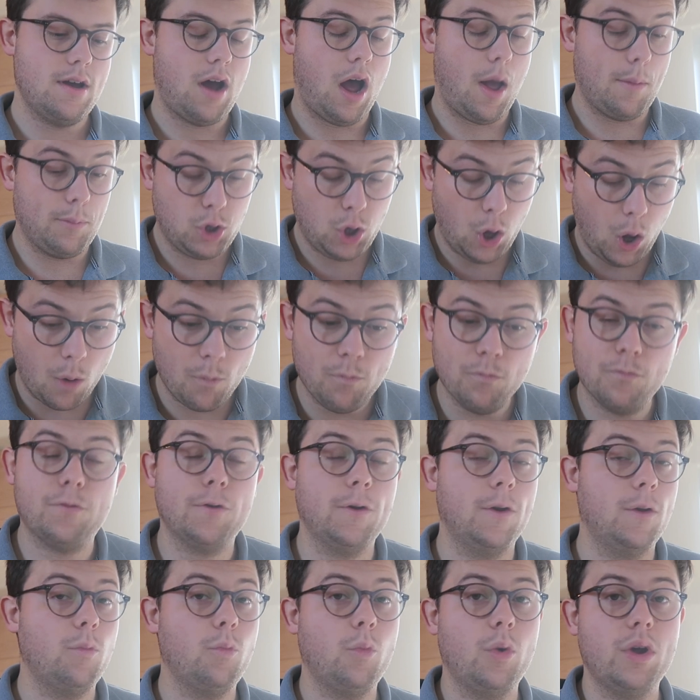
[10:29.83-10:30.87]
I'm
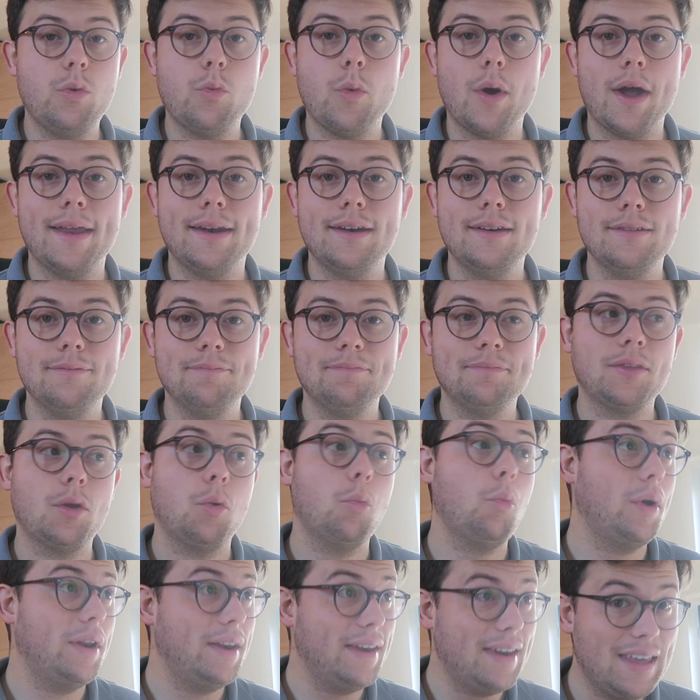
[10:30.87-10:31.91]
confident we win.
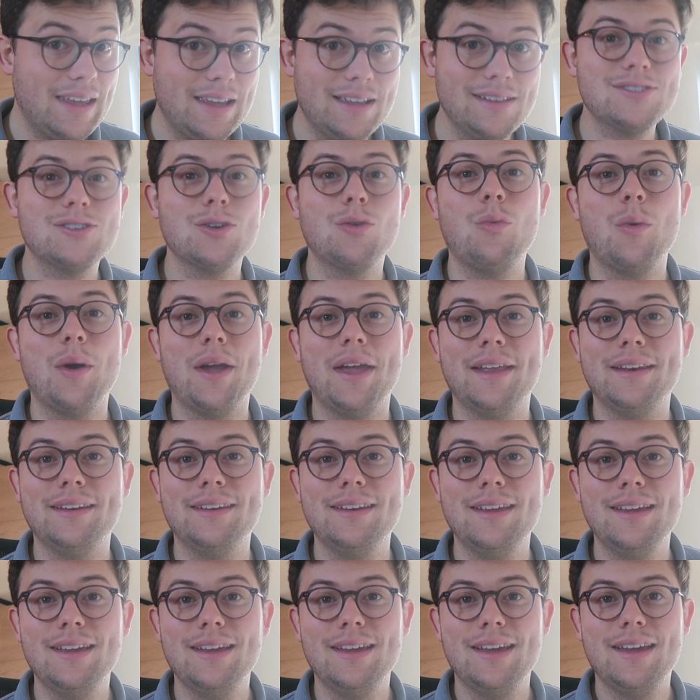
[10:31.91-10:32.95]
We need to
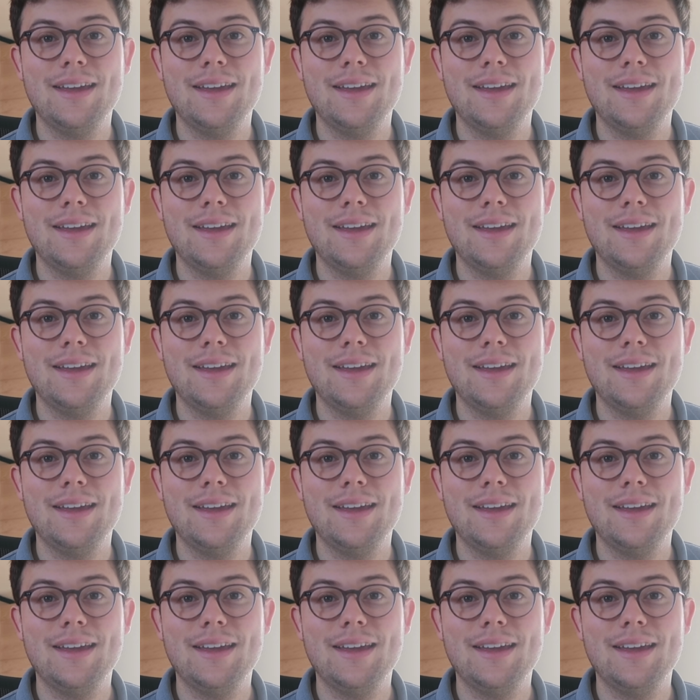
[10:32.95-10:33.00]
win.